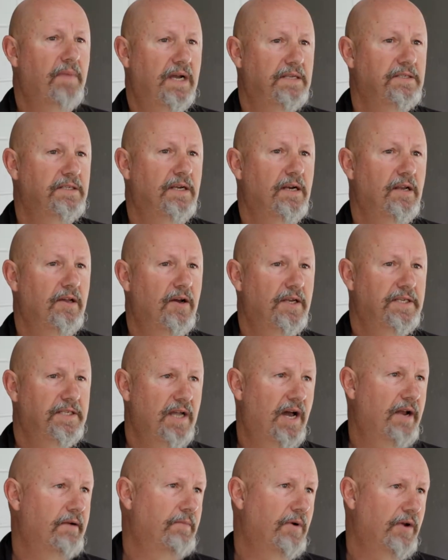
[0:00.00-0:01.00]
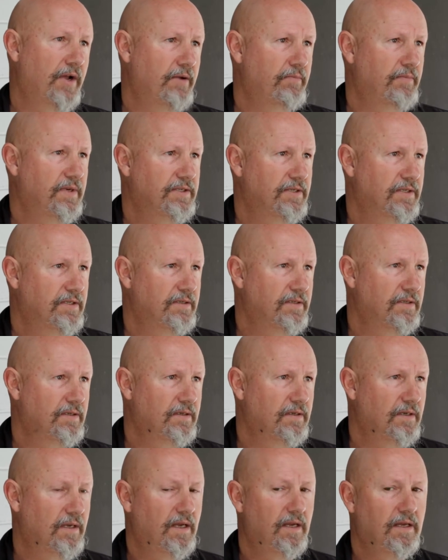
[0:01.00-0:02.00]
basically, I started my own business
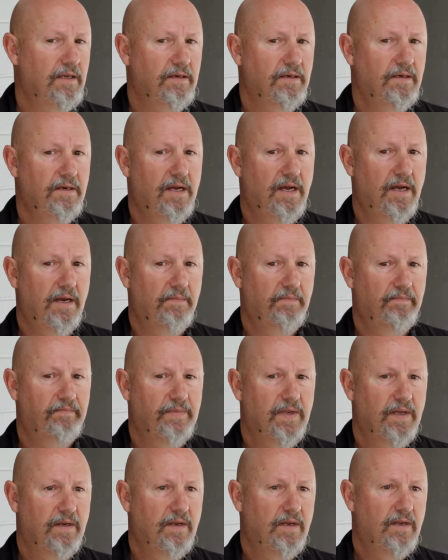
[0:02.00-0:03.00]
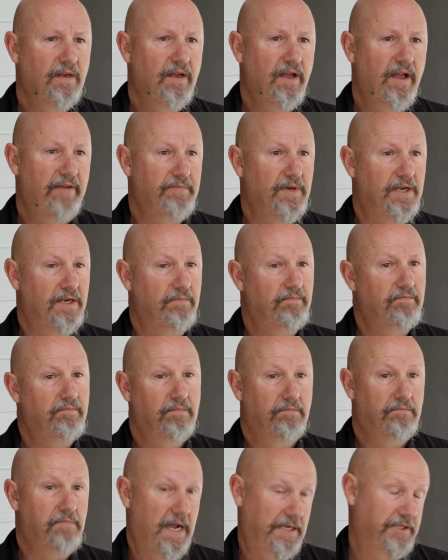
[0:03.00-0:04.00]
and have been
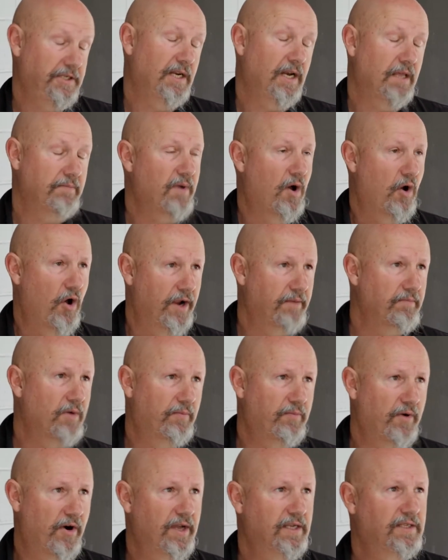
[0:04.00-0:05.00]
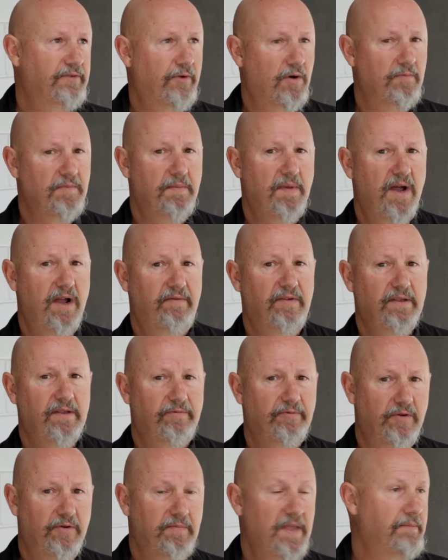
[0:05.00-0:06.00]
basically buying my products from them
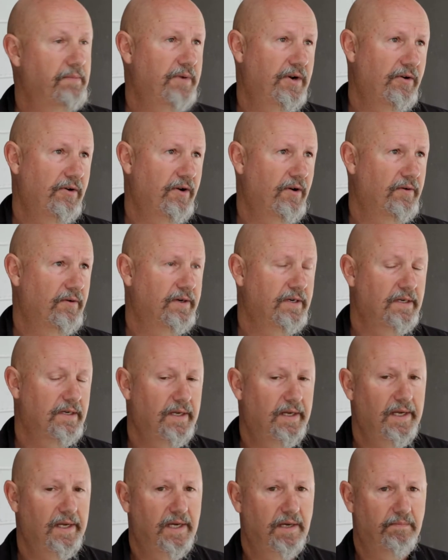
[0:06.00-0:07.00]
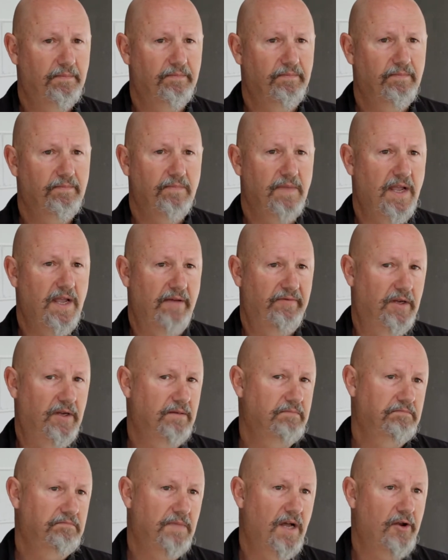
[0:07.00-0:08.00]
from that period on. They have
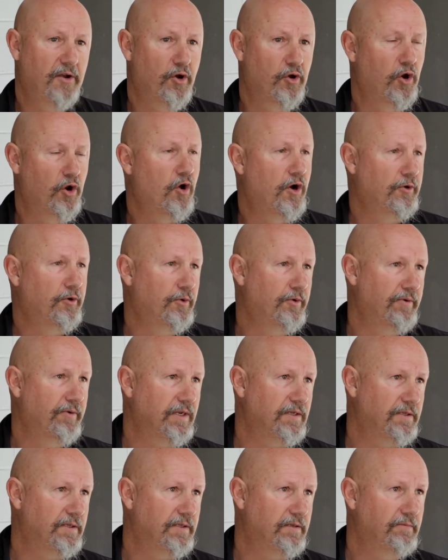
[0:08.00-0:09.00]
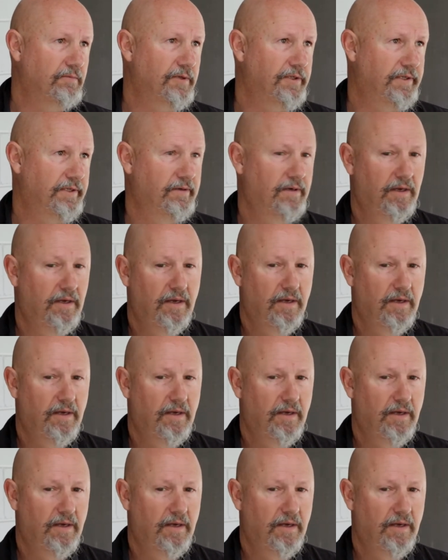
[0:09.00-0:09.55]
an online ordering system, which